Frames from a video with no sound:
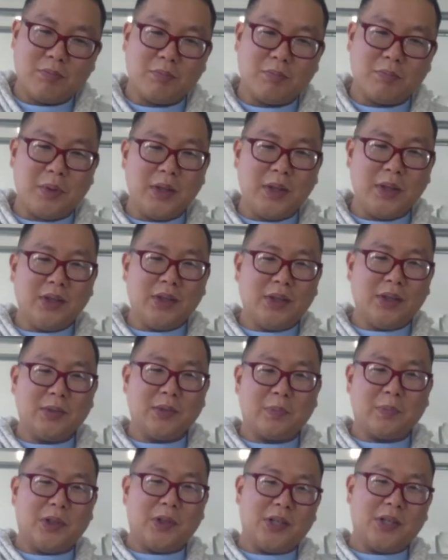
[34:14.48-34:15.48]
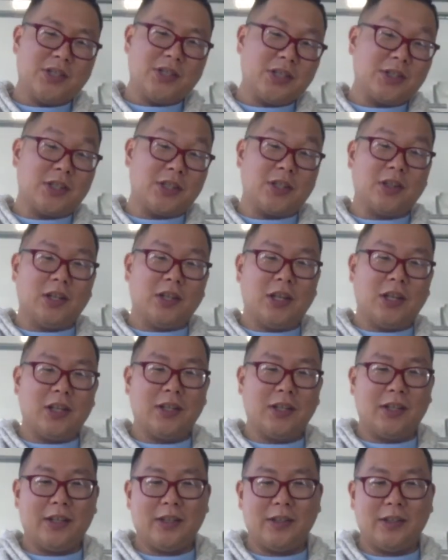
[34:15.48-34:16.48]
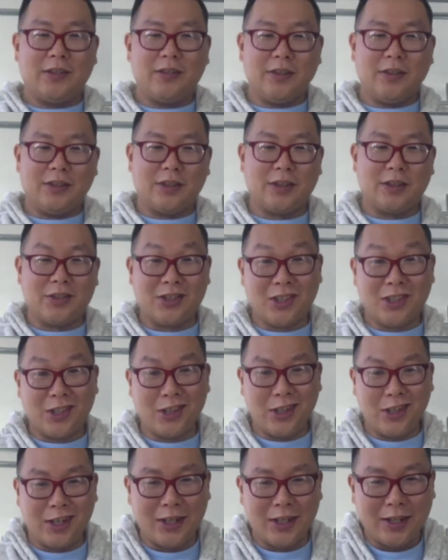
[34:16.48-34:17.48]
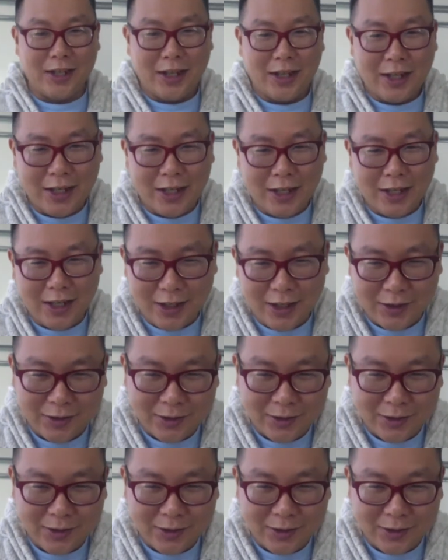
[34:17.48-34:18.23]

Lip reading: being an entrepreneur is such a long, journey. And